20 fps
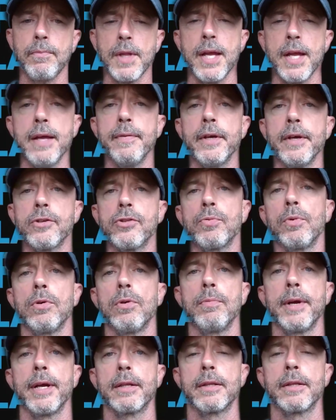And this will
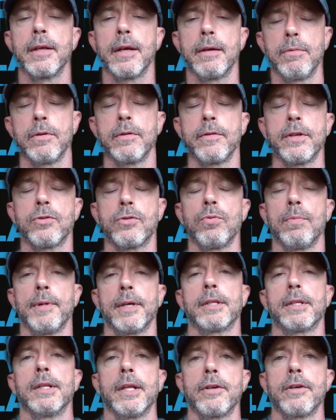make
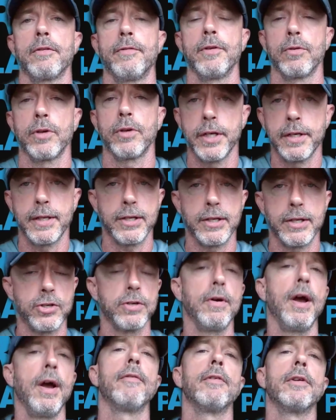the lender feel good that
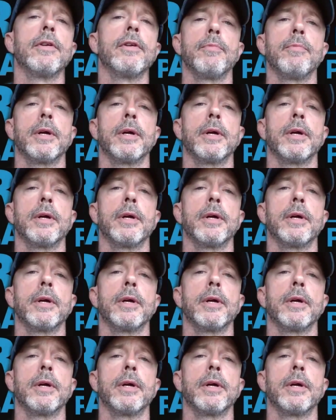you have enough